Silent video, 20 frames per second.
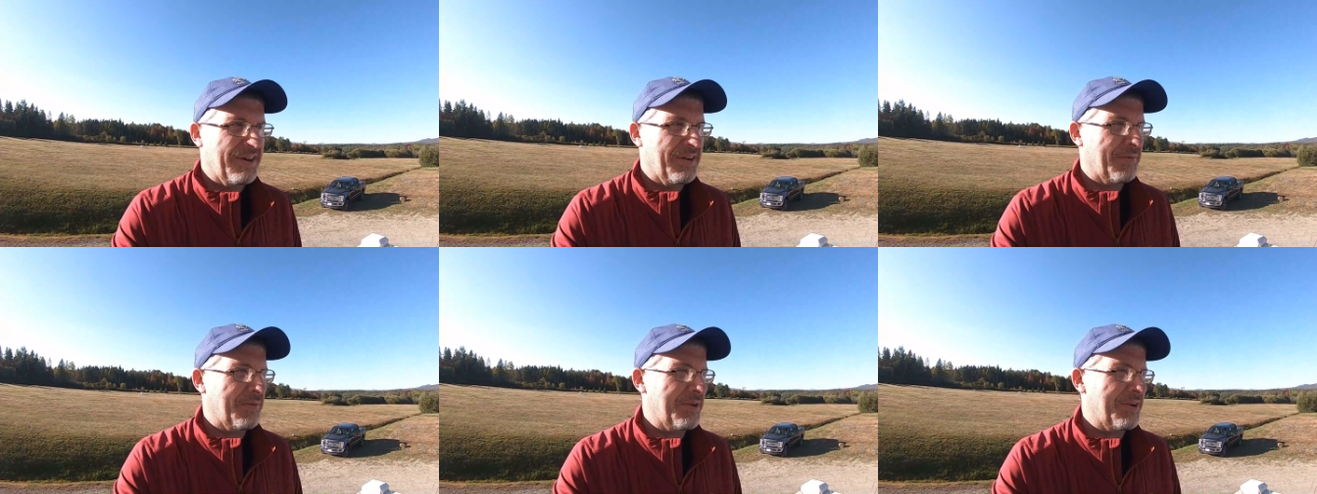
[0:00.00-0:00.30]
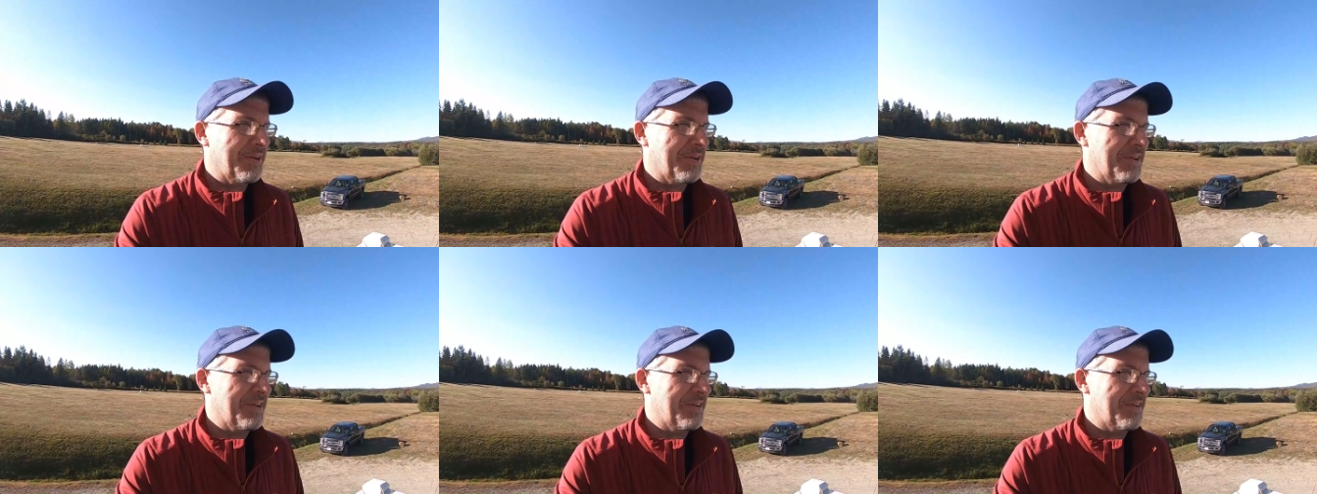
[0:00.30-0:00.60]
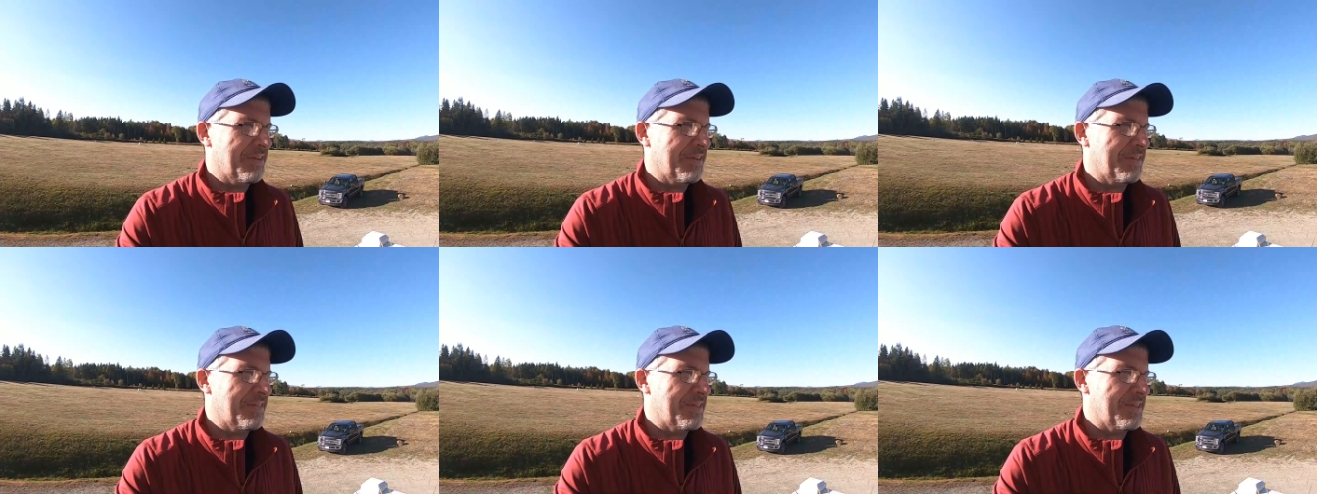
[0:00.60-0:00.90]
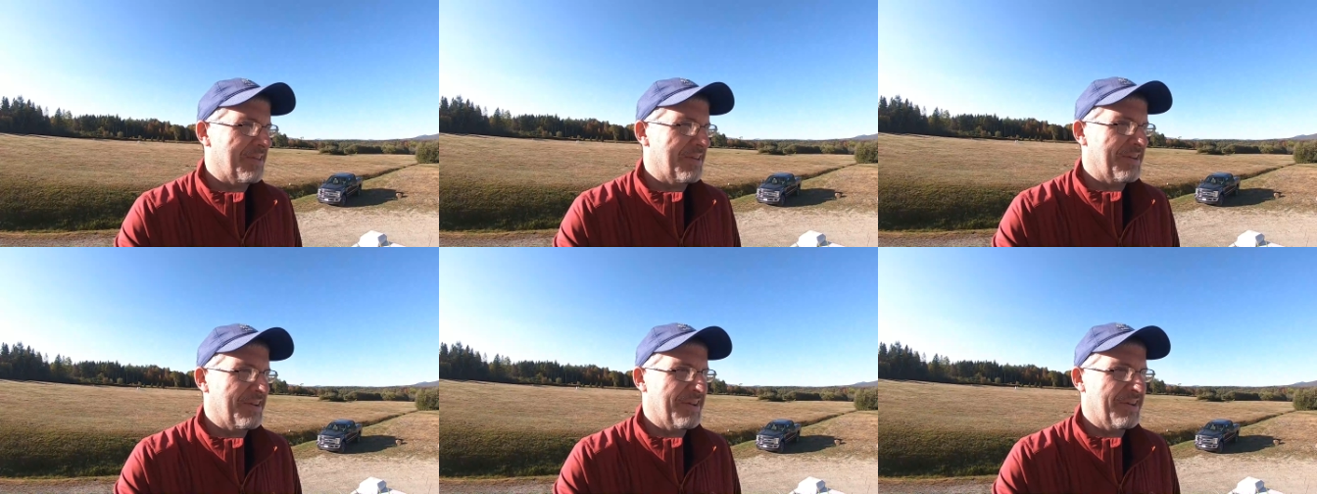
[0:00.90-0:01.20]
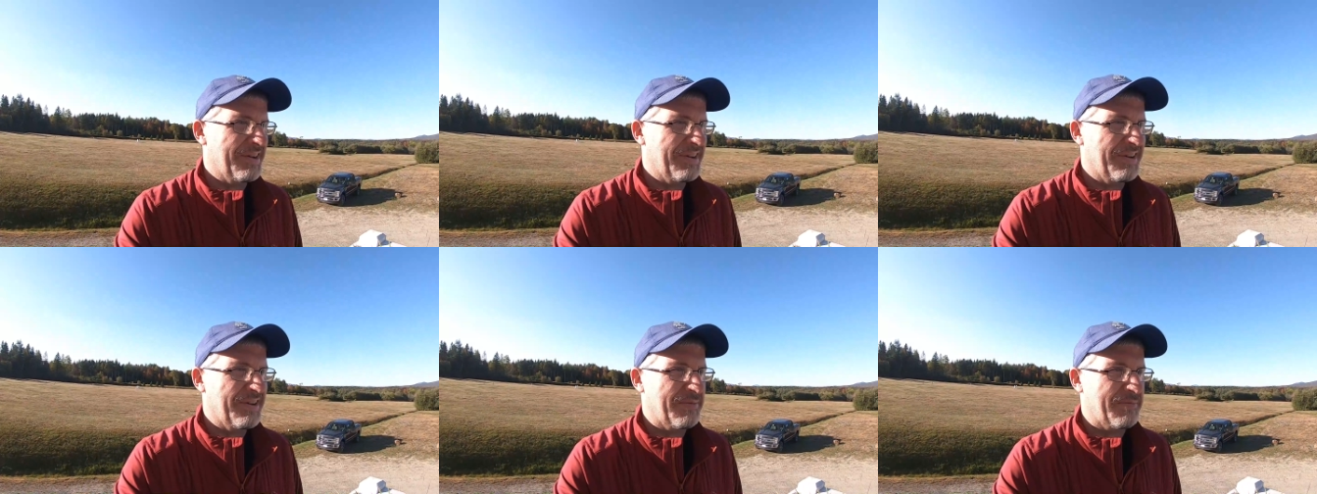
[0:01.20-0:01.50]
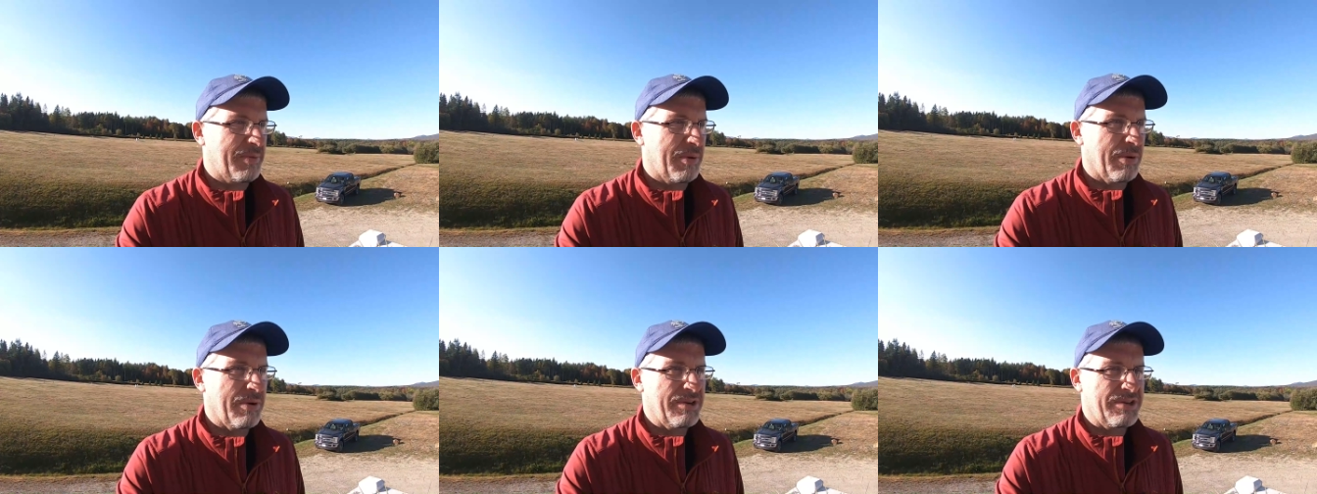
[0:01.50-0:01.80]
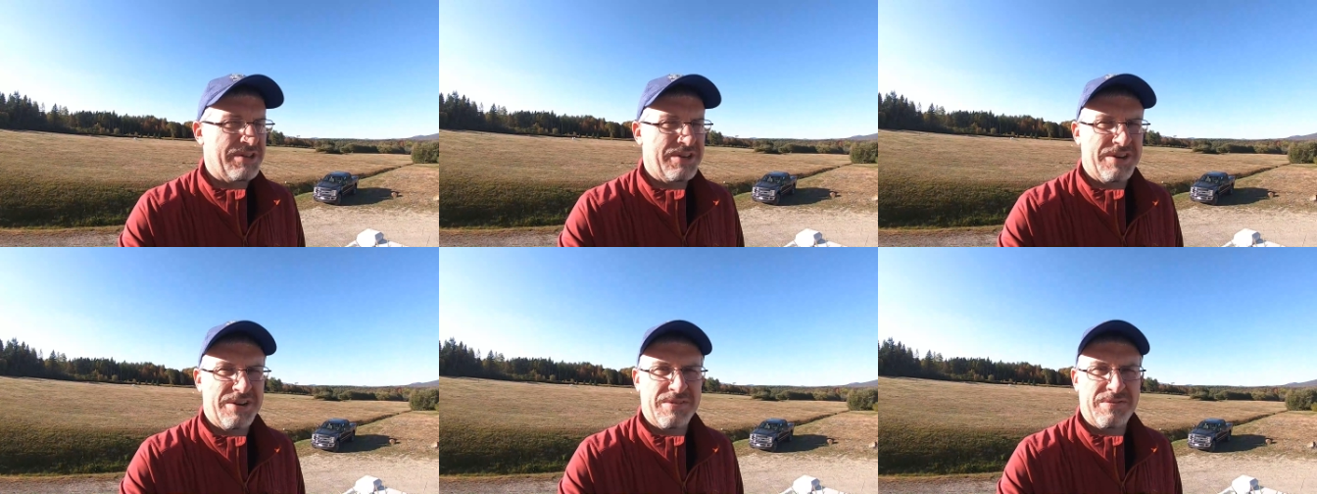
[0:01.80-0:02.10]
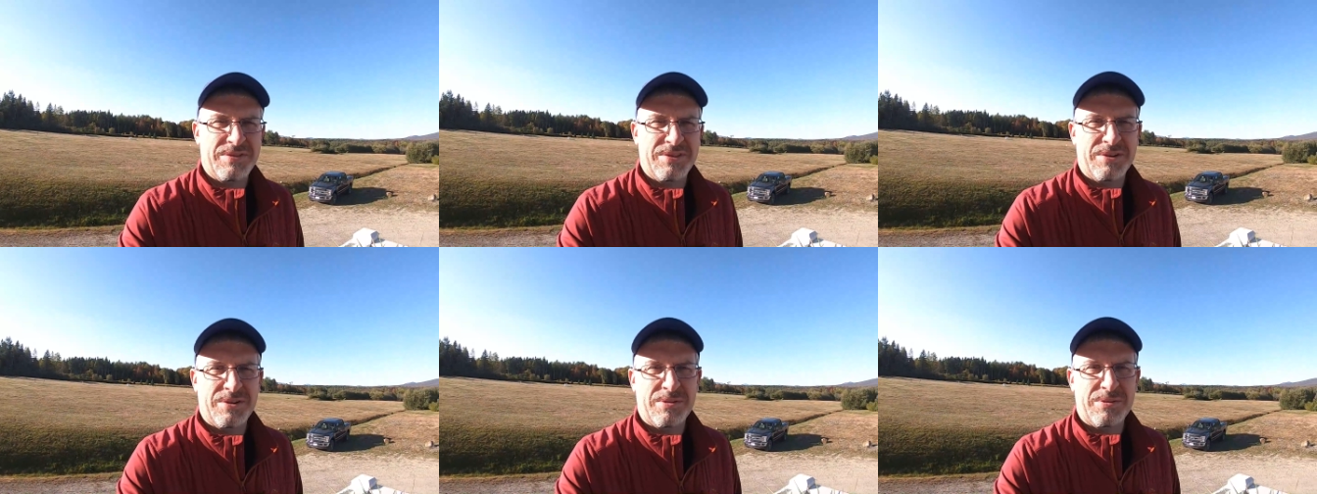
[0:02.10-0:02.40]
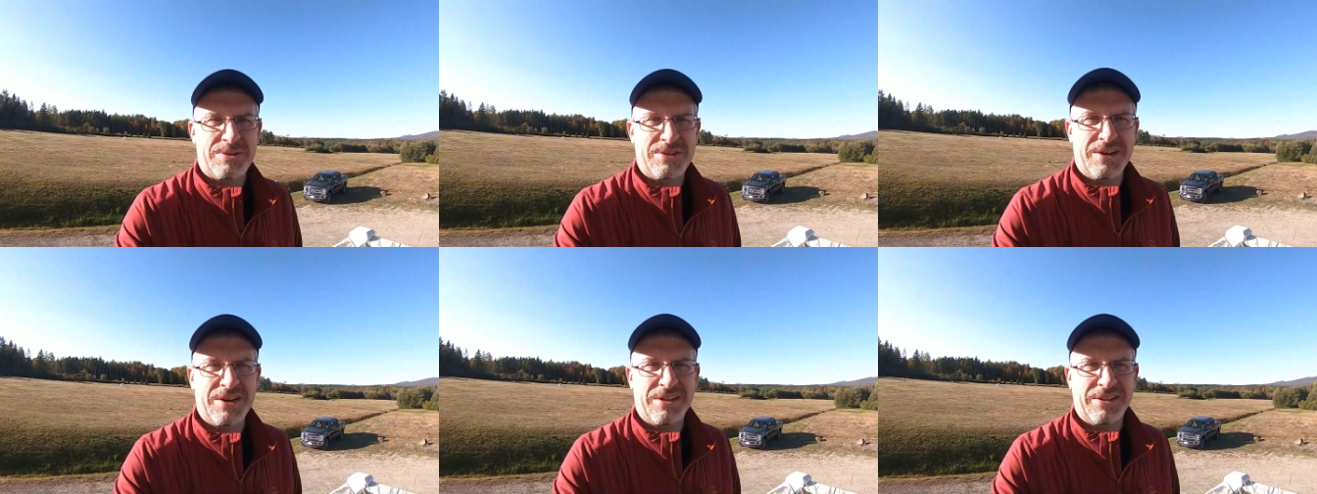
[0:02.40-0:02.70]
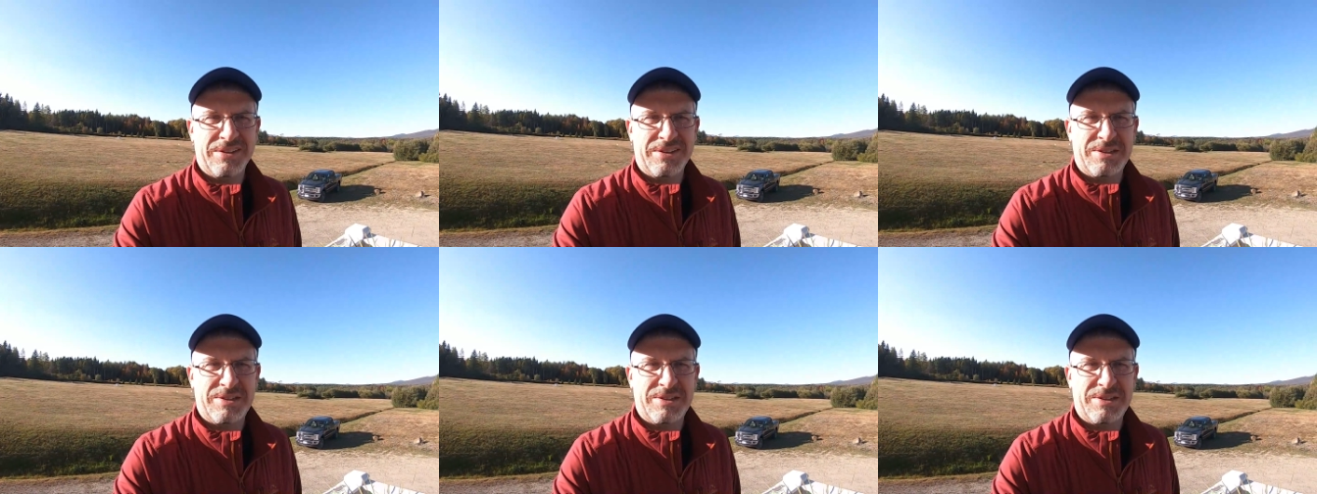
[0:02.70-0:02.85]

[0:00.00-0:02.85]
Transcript: We are here on the porch here of the hotel.